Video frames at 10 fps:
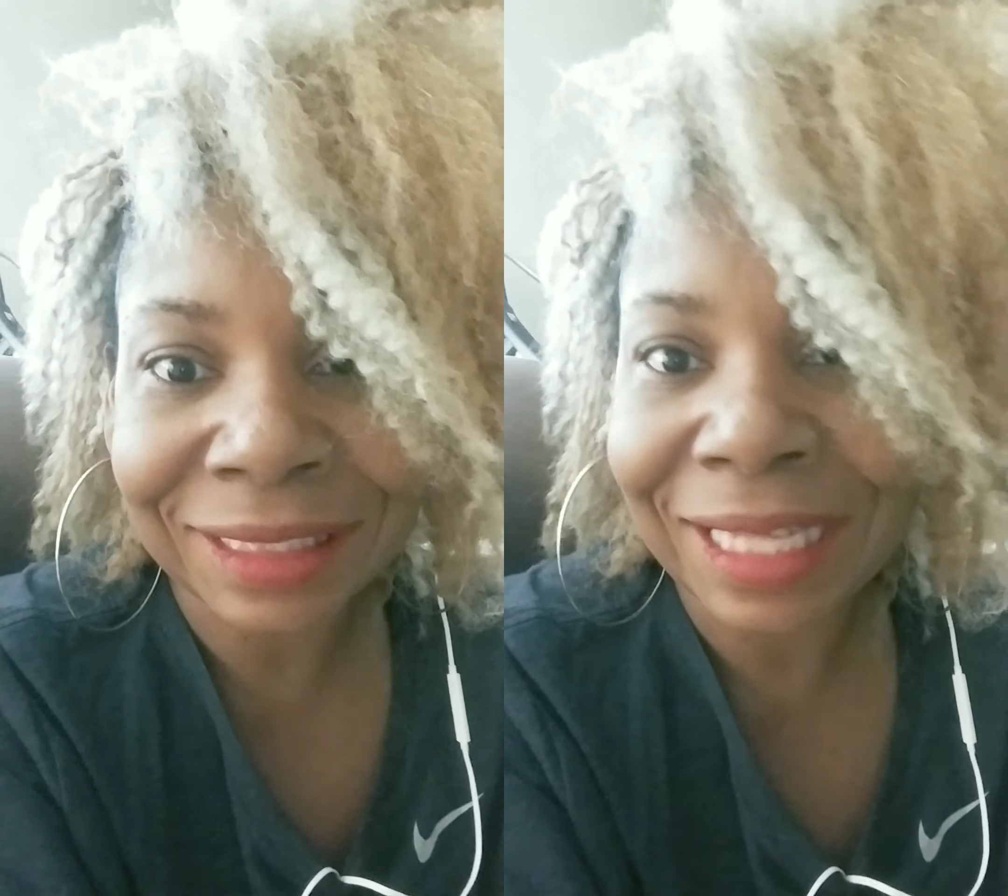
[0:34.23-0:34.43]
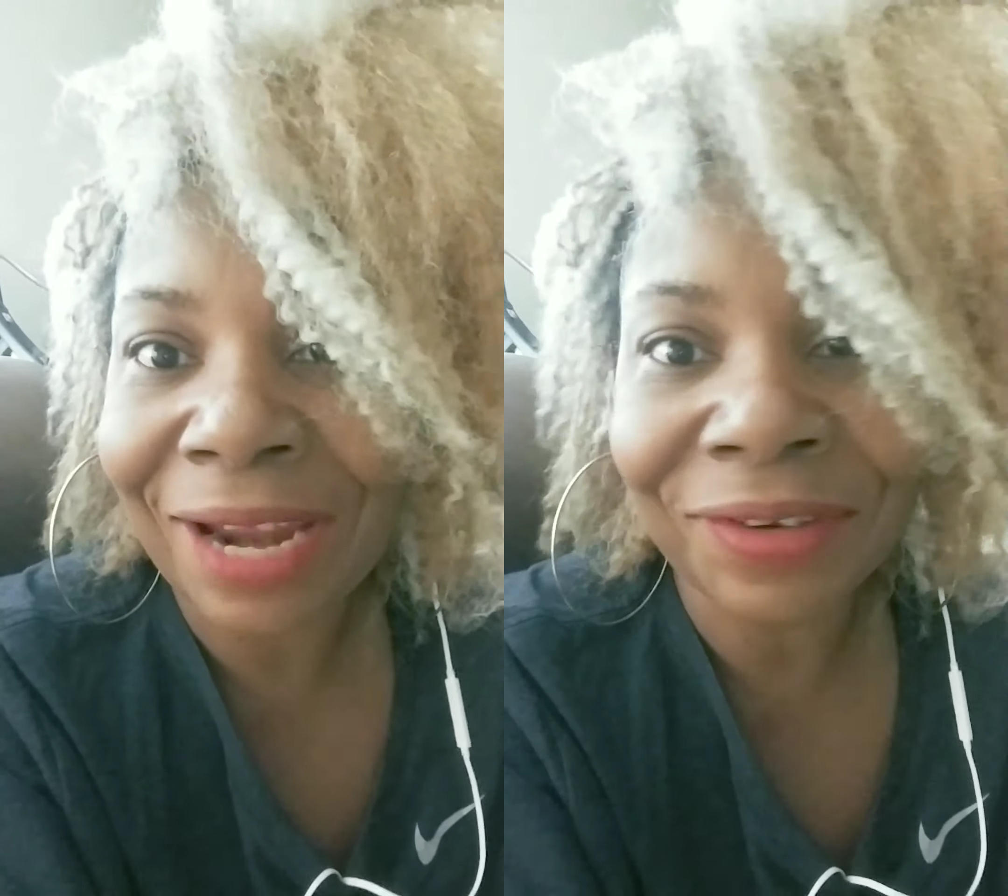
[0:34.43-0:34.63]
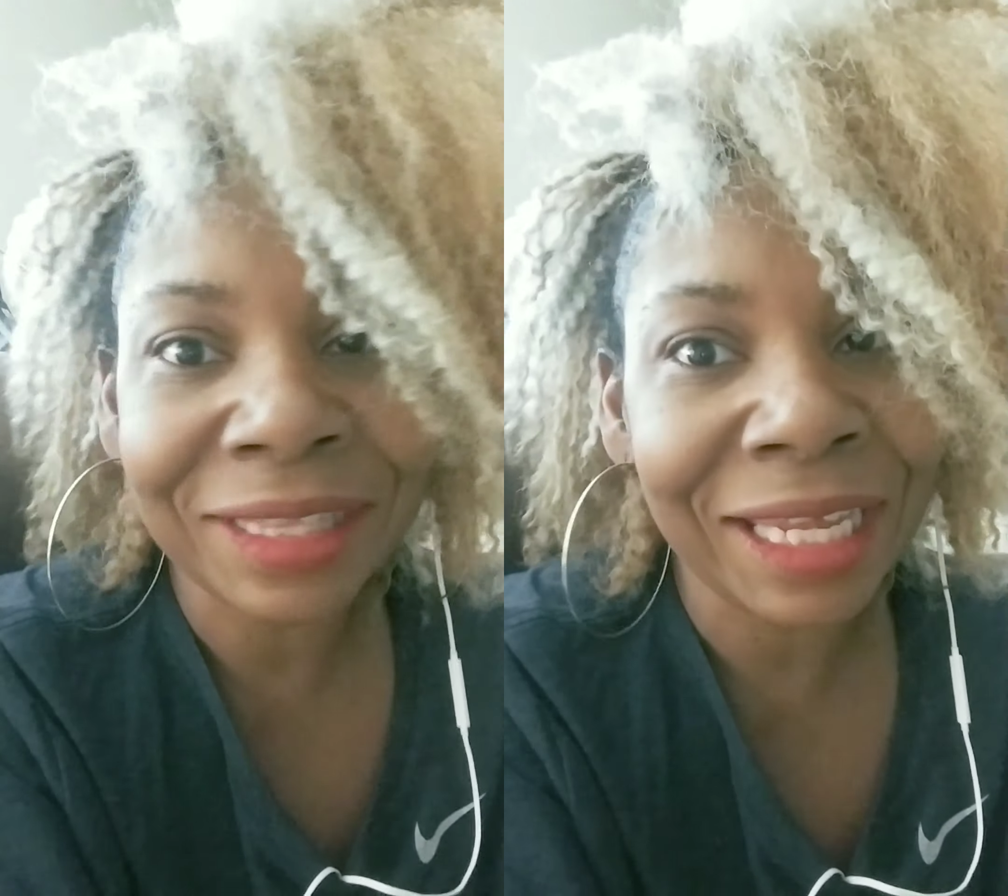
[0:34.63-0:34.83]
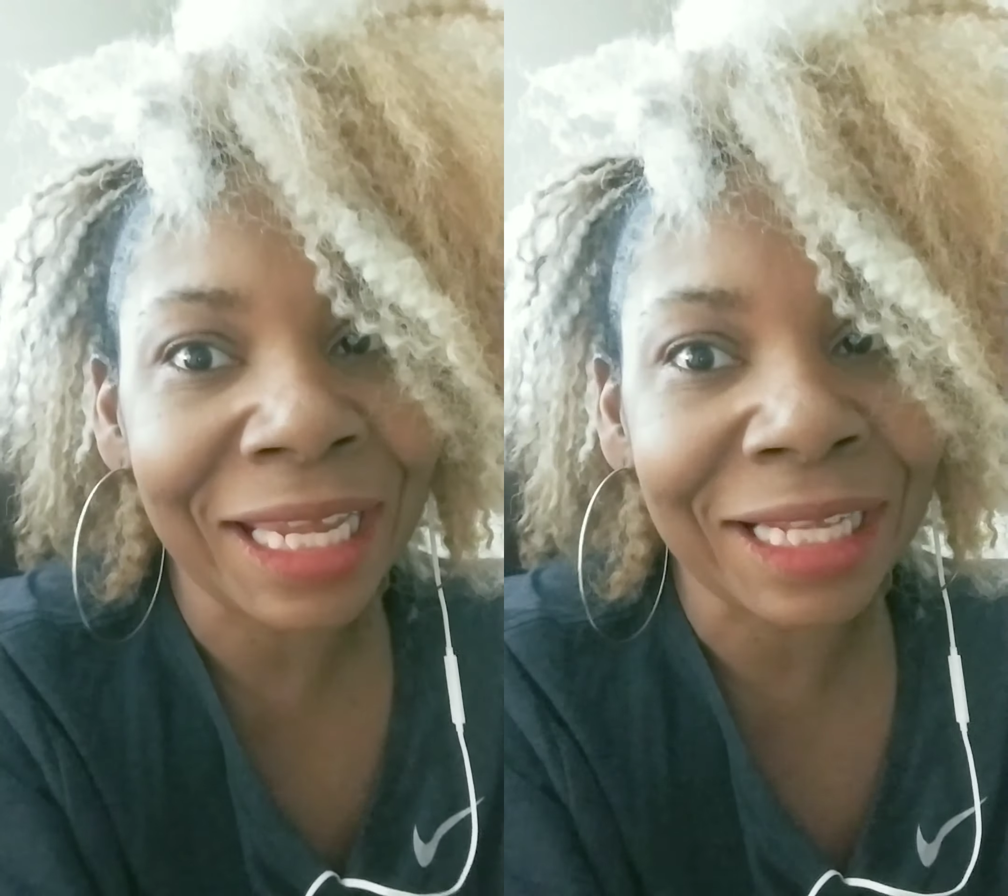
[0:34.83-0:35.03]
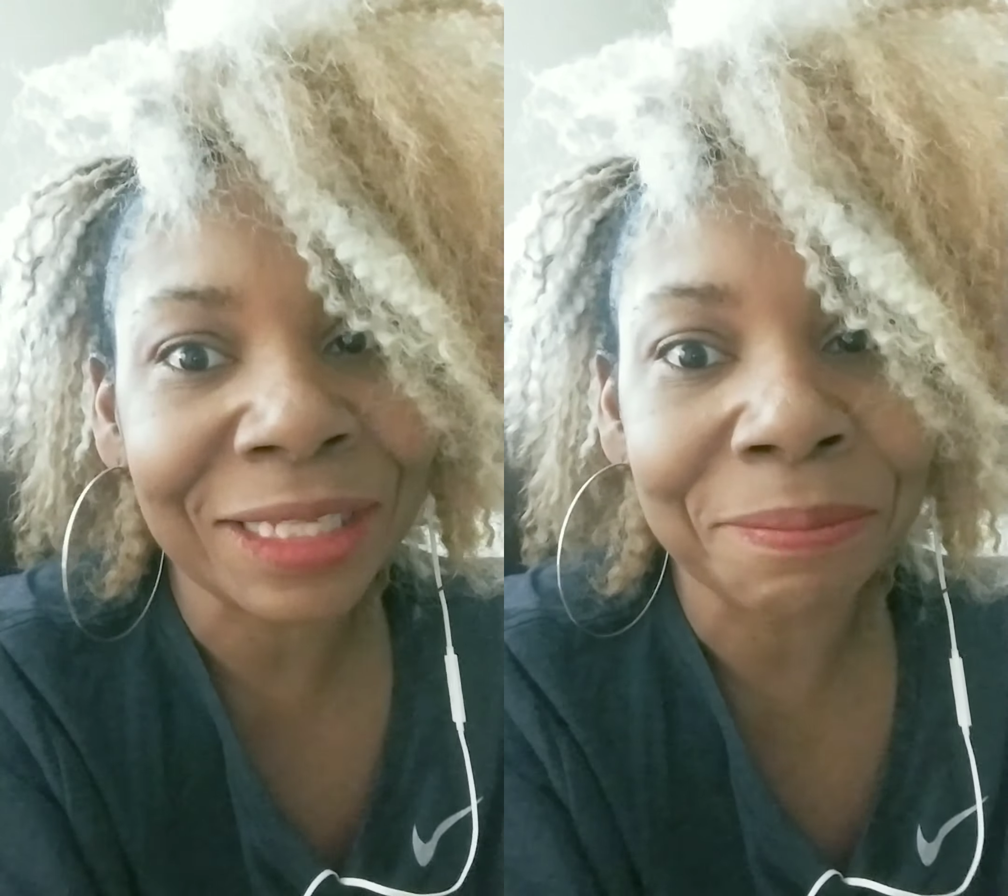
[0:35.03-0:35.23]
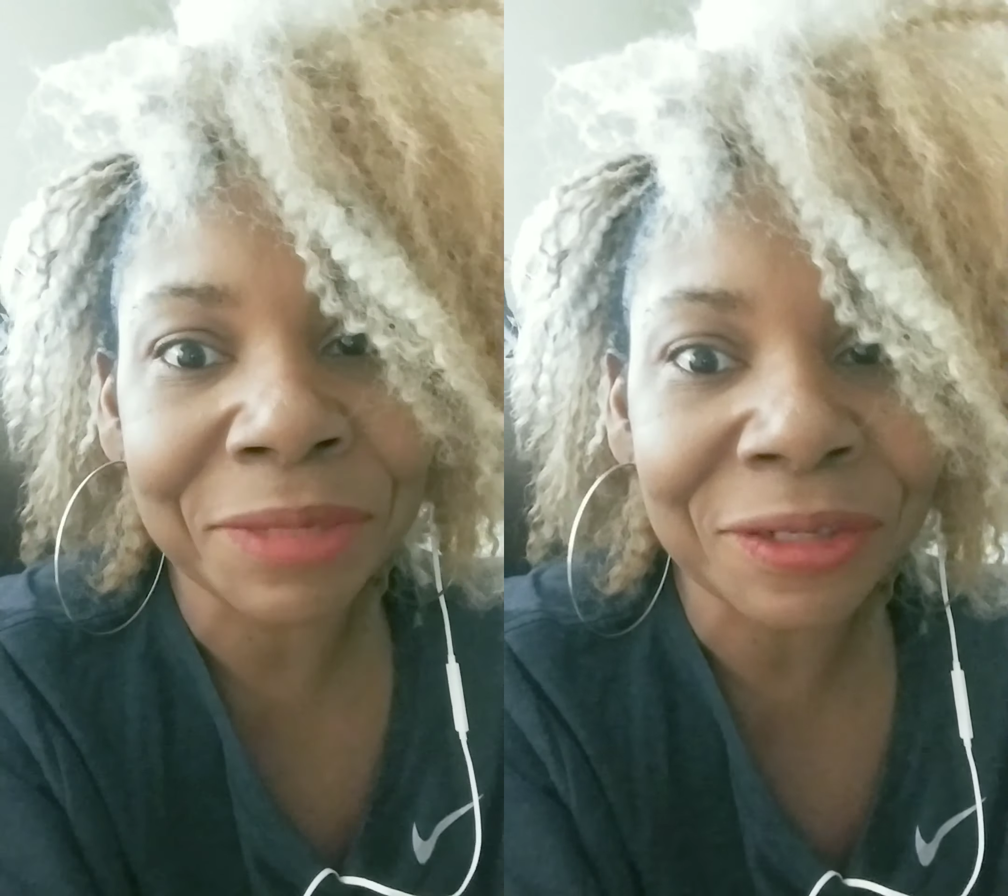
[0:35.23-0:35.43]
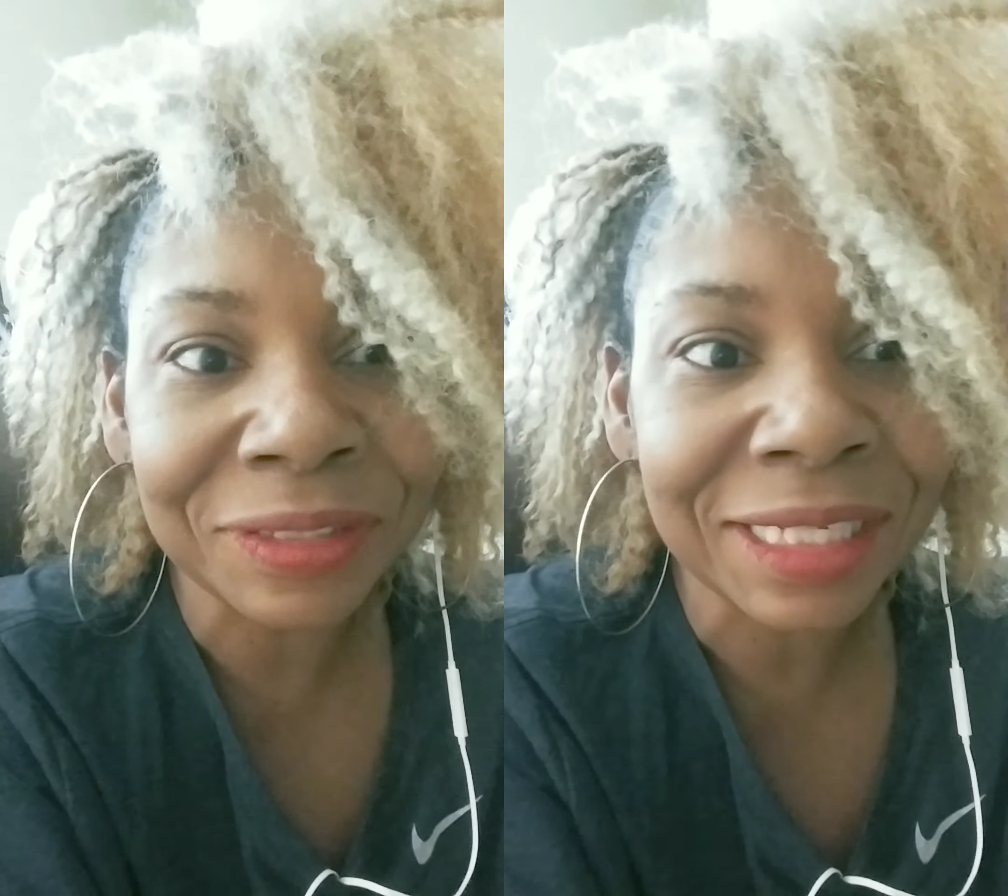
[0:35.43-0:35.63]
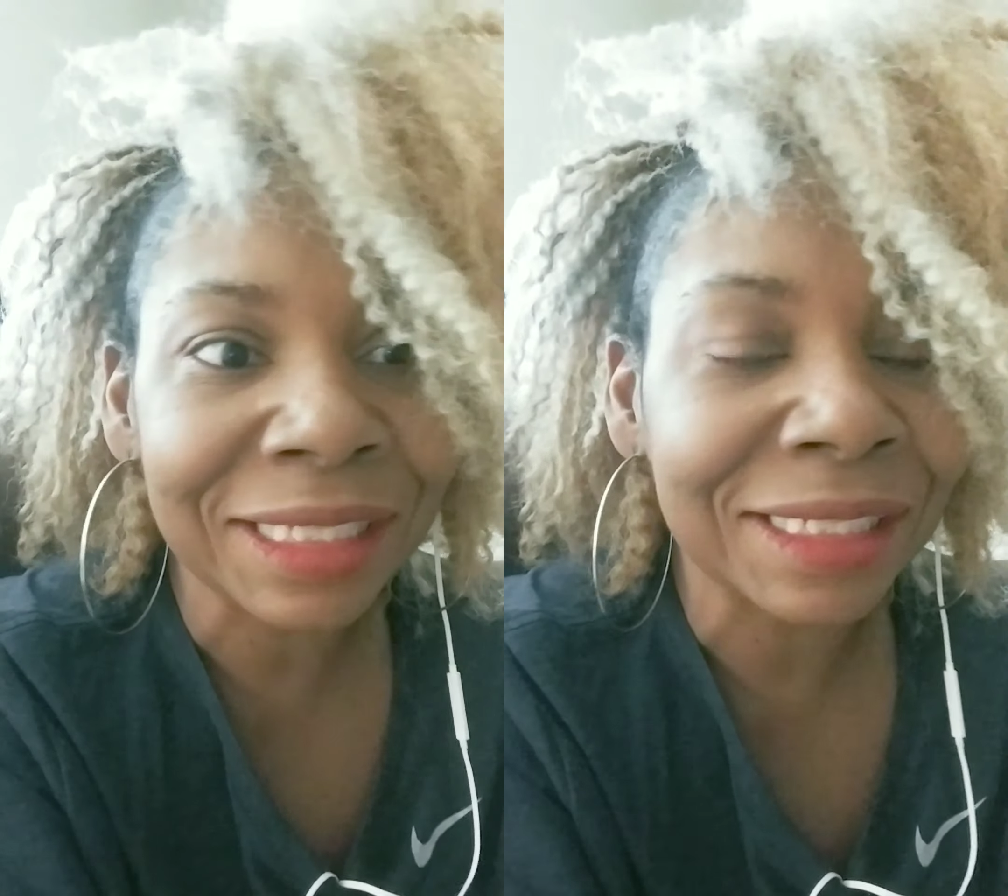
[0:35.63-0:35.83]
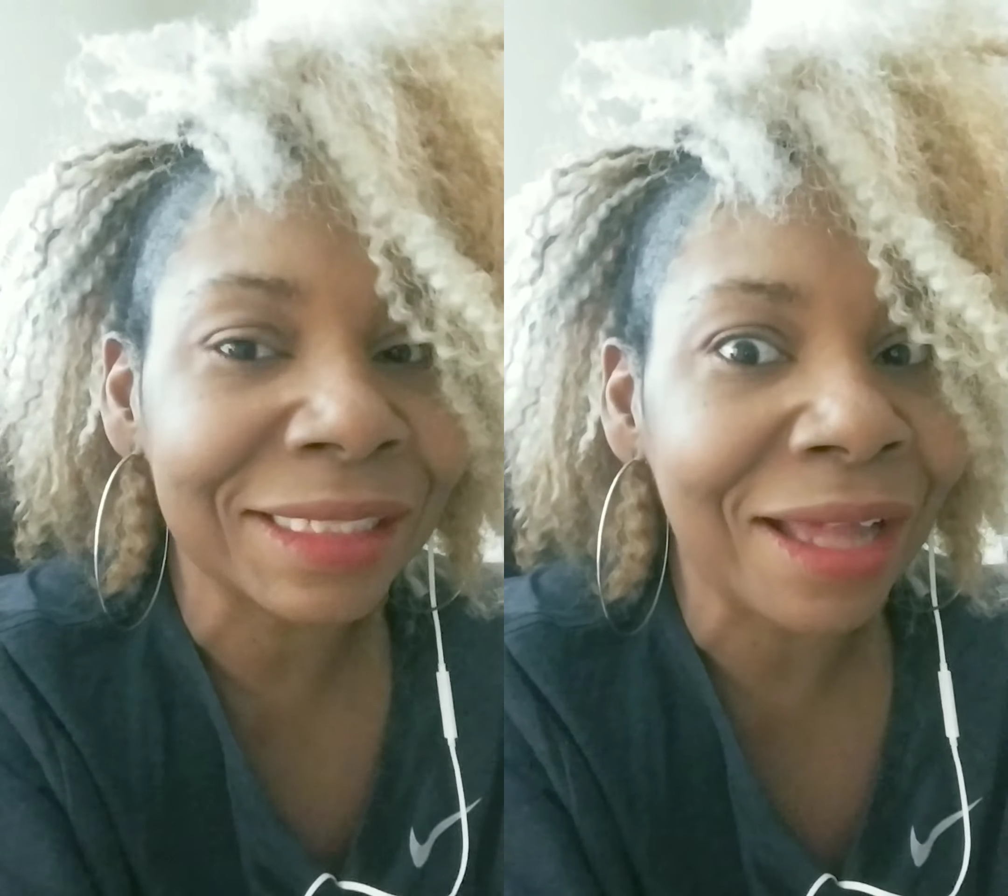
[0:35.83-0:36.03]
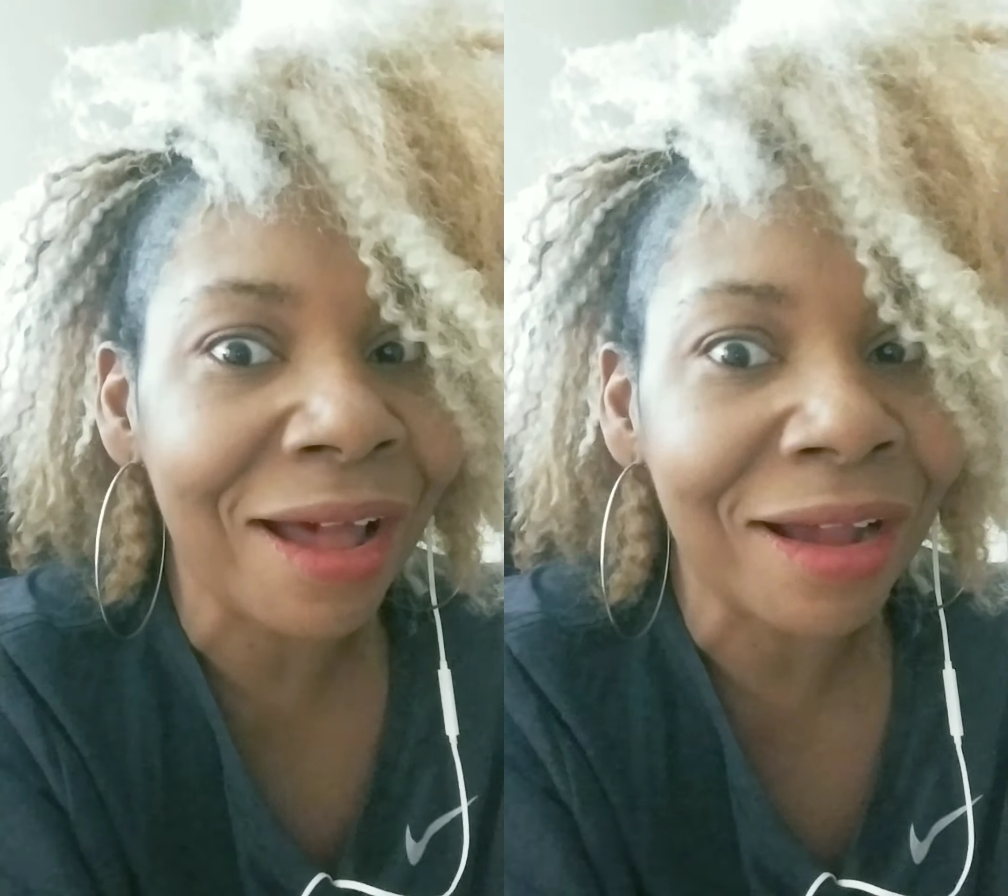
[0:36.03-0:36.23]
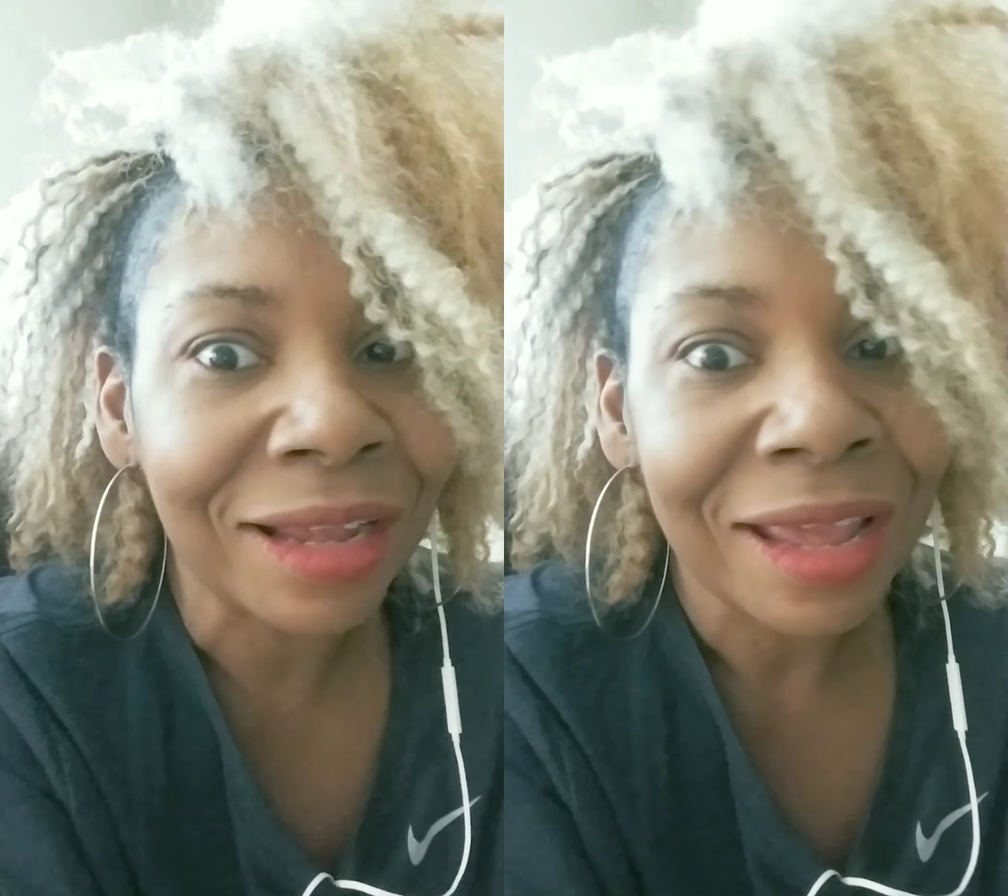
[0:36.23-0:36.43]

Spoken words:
everything, the music, the song.